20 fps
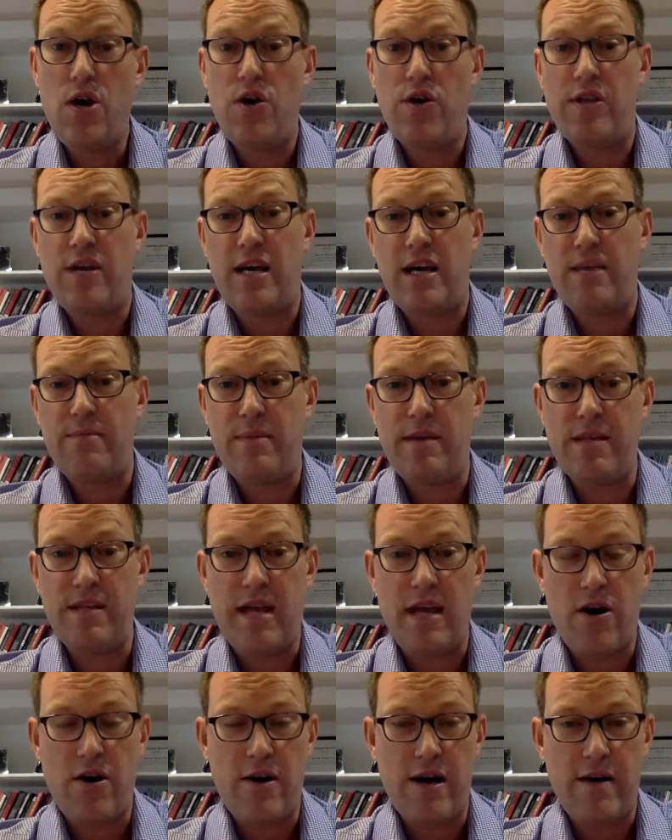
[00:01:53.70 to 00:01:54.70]
or that could mean
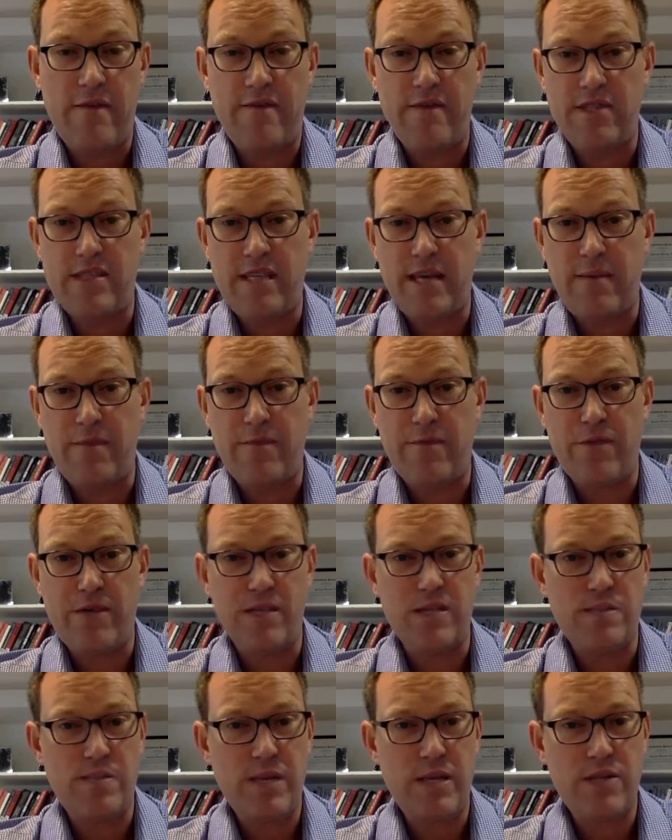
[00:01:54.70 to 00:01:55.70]
they all have the same free
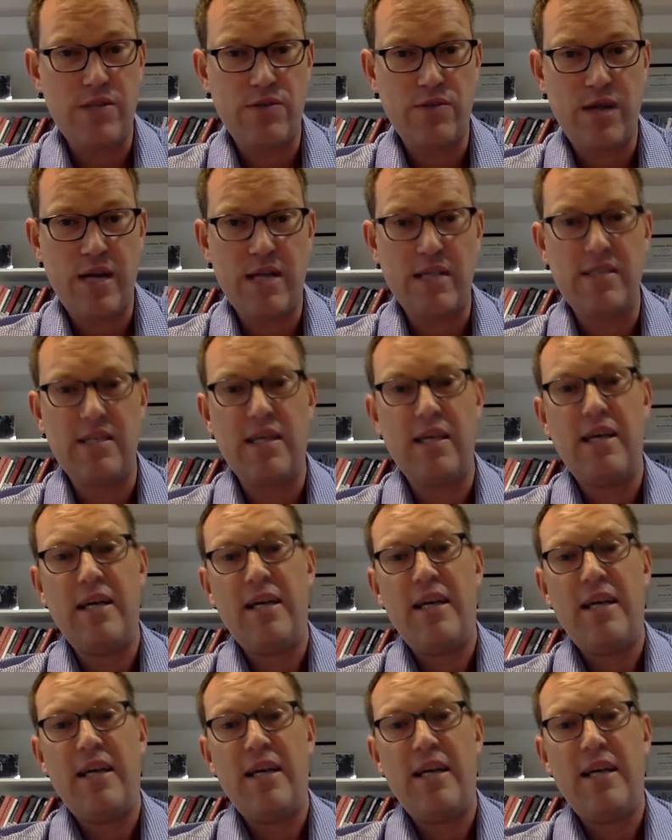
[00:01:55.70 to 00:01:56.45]
speech rights.